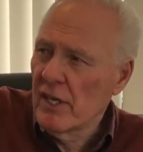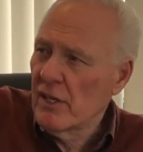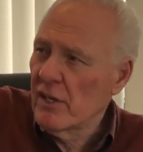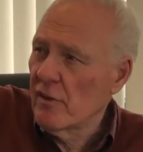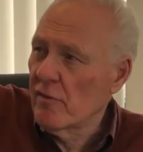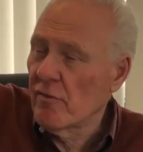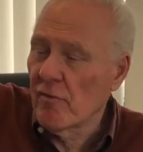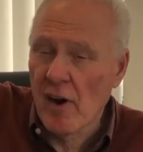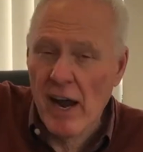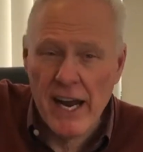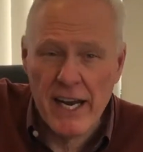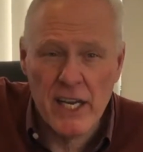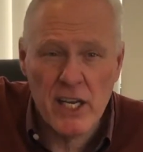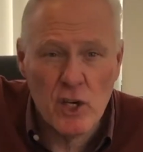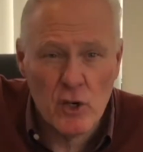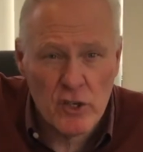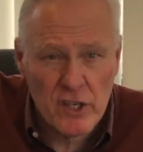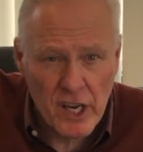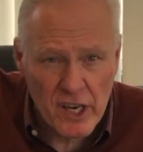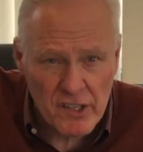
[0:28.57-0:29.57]
defining
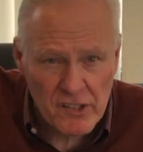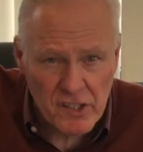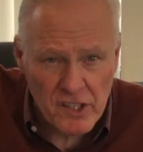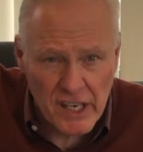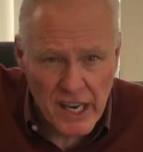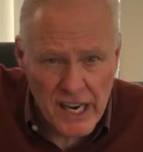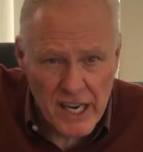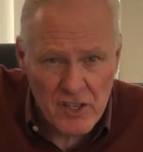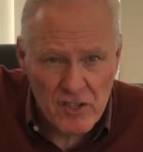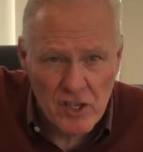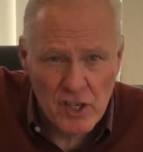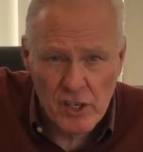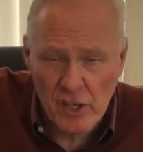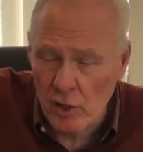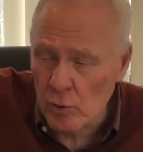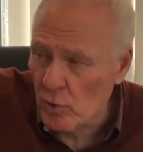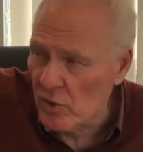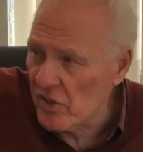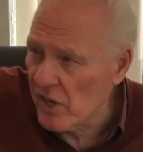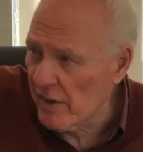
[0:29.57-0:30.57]
your destination, in
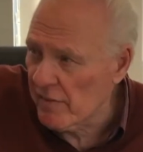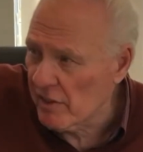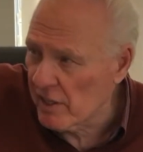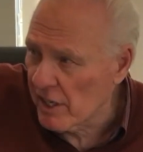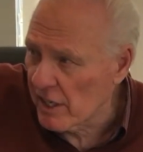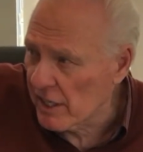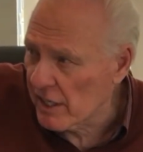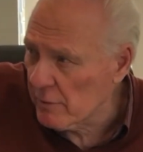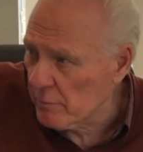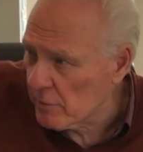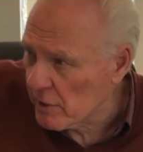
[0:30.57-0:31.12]
other words, having